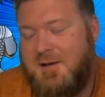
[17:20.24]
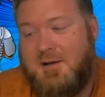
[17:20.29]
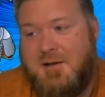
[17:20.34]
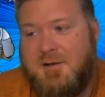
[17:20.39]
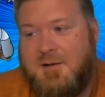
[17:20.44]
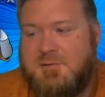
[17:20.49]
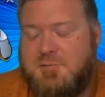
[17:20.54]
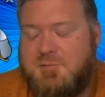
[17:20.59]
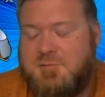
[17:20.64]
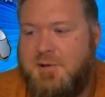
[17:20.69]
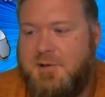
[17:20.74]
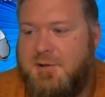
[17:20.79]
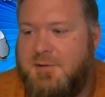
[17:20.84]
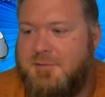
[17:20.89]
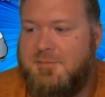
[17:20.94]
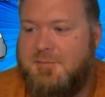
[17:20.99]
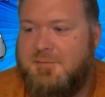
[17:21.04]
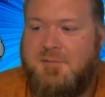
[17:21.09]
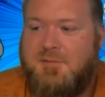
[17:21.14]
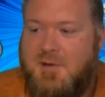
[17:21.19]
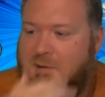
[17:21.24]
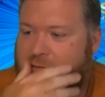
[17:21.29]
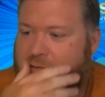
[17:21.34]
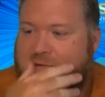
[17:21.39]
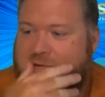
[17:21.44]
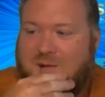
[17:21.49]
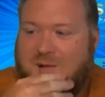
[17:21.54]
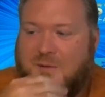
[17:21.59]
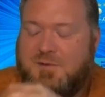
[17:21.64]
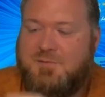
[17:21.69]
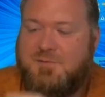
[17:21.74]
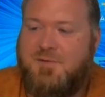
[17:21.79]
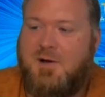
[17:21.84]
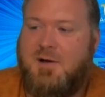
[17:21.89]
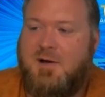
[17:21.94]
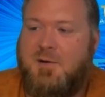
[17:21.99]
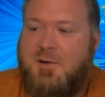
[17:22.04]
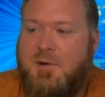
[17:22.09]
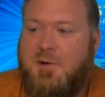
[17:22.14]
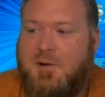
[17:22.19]
It was weird. It was
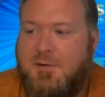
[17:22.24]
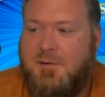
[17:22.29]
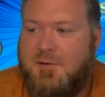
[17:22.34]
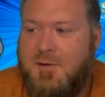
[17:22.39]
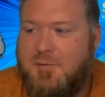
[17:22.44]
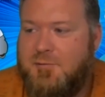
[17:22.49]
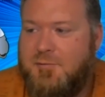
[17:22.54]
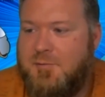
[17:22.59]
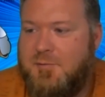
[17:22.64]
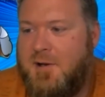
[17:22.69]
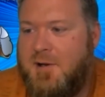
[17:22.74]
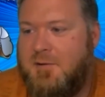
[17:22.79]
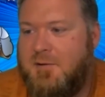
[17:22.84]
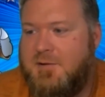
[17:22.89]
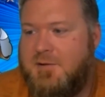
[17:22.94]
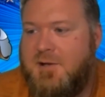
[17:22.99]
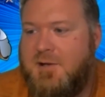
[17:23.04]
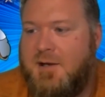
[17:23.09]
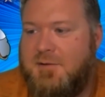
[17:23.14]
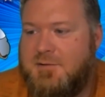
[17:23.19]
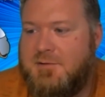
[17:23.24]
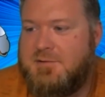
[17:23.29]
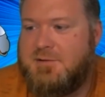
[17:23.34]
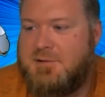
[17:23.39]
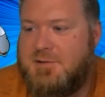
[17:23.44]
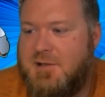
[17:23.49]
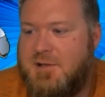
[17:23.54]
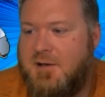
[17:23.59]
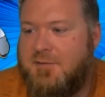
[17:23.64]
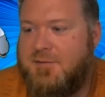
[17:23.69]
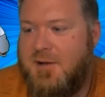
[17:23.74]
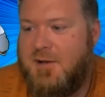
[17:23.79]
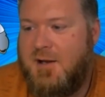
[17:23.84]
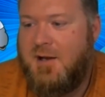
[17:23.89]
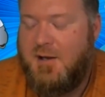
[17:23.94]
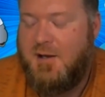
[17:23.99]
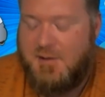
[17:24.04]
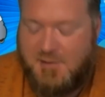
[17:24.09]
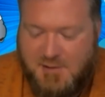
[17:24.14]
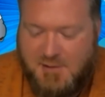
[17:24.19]
very weird going through metal detectors and stuff.
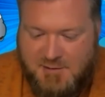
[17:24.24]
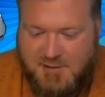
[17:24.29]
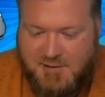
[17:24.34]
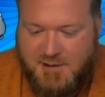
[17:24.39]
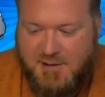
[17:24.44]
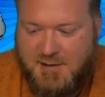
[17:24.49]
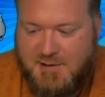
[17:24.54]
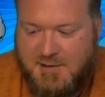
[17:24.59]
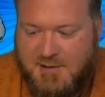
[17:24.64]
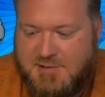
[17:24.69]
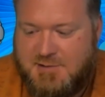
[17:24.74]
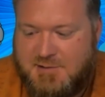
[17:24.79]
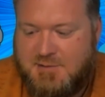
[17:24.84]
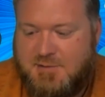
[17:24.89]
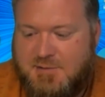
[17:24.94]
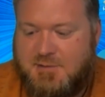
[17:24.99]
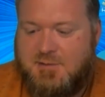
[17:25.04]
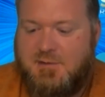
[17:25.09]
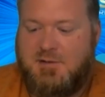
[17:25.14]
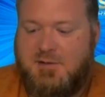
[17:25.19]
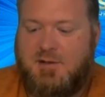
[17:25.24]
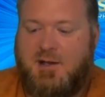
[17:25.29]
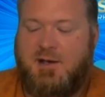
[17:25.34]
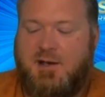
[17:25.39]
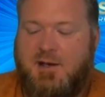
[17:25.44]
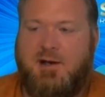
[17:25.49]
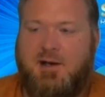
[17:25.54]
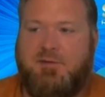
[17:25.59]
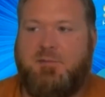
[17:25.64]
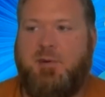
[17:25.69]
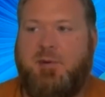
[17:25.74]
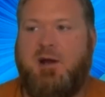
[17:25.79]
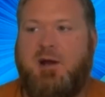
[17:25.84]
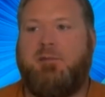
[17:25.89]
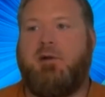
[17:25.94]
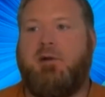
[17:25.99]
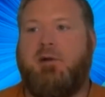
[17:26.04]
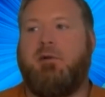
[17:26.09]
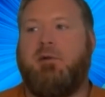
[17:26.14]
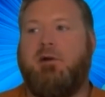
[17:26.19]
Good thing is I didn't have to pay them
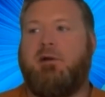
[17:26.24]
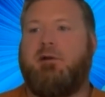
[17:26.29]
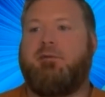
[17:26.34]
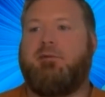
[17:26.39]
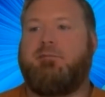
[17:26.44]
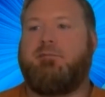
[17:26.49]
any money.